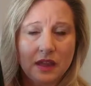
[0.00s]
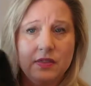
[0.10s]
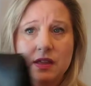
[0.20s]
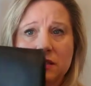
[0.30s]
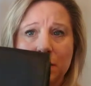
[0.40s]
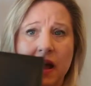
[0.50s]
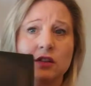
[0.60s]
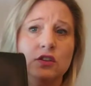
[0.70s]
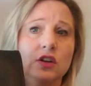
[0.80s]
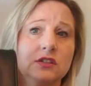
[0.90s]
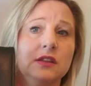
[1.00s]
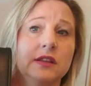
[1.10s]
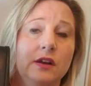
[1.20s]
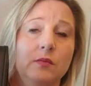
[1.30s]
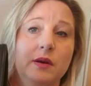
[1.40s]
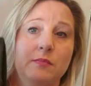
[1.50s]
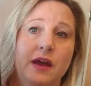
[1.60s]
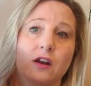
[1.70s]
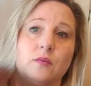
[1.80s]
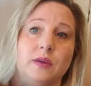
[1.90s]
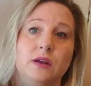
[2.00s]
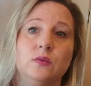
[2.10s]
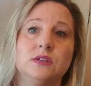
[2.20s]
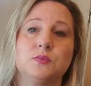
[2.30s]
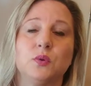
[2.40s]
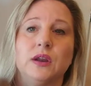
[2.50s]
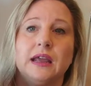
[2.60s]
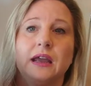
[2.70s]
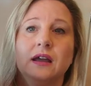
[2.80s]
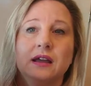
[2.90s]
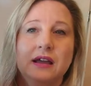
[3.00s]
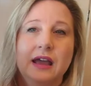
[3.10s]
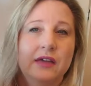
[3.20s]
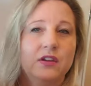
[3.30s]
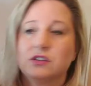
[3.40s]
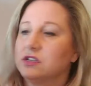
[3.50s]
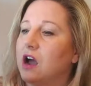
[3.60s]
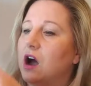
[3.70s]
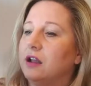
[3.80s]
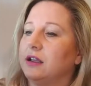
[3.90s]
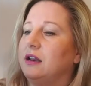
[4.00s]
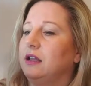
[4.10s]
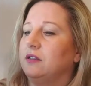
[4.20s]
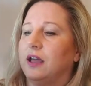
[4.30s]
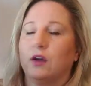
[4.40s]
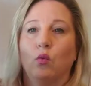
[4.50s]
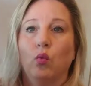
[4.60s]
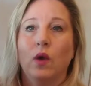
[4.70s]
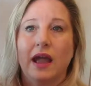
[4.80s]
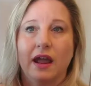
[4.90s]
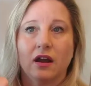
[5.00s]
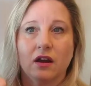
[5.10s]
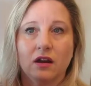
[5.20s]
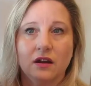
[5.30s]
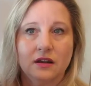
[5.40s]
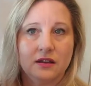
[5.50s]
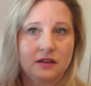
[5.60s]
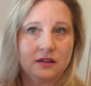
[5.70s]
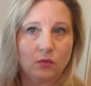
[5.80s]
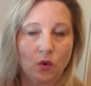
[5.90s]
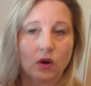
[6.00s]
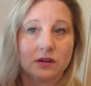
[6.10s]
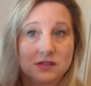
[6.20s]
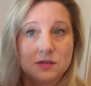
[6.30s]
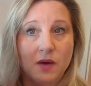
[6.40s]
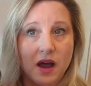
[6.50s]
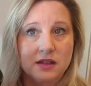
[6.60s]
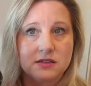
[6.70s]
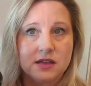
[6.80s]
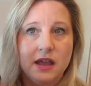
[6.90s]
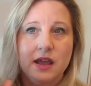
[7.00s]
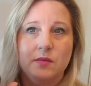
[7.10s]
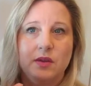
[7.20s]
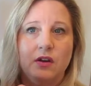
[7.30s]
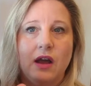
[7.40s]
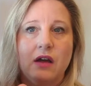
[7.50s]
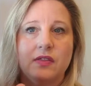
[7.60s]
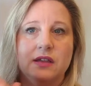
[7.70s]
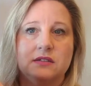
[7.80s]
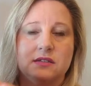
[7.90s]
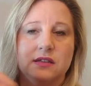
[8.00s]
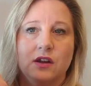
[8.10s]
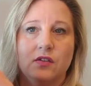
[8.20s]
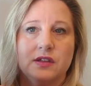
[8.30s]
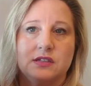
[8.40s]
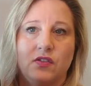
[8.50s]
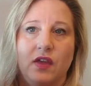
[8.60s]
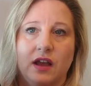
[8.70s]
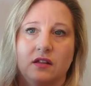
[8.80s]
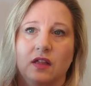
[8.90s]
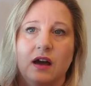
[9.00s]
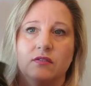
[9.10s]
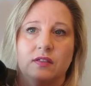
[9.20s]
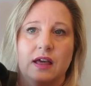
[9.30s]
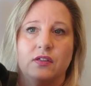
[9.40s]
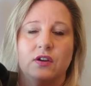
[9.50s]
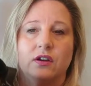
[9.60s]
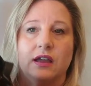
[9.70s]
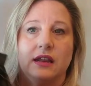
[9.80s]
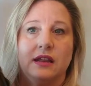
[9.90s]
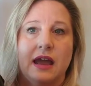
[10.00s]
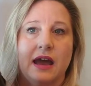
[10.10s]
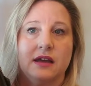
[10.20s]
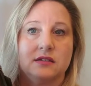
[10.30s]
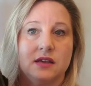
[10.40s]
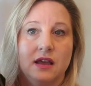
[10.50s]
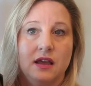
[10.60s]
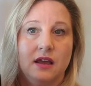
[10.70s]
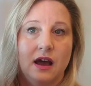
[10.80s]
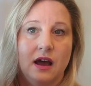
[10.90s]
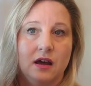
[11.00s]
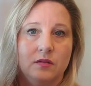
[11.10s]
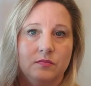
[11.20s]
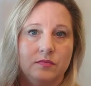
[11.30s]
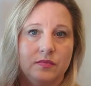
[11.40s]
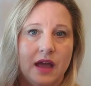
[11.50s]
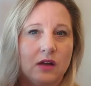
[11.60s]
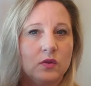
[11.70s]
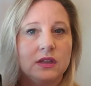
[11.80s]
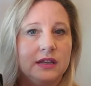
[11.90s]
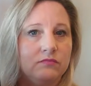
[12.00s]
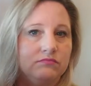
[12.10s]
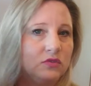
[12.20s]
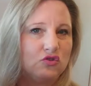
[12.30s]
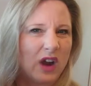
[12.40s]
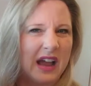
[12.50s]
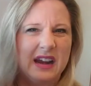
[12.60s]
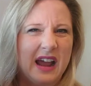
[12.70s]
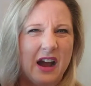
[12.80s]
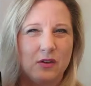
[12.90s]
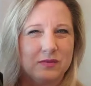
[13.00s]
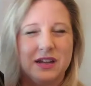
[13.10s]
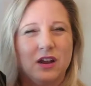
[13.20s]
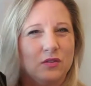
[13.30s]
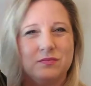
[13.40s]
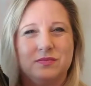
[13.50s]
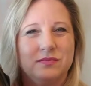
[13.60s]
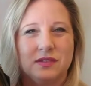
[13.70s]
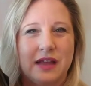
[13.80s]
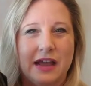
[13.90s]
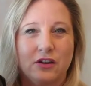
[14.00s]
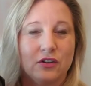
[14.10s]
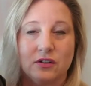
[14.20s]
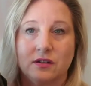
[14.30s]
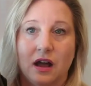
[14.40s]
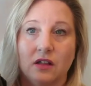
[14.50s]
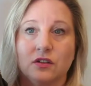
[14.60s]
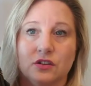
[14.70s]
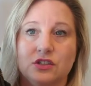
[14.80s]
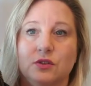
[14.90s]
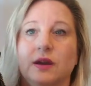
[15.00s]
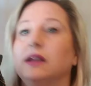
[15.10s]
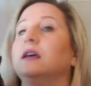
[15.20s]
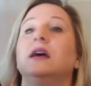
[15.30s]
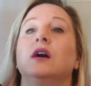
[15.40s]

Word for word: And this bag looked a little bit better, but it was pretty, there's not any like wear worn spots. But you know how these, you know, this thick glove leather can get um, that really dried out, you know, lighter color to it.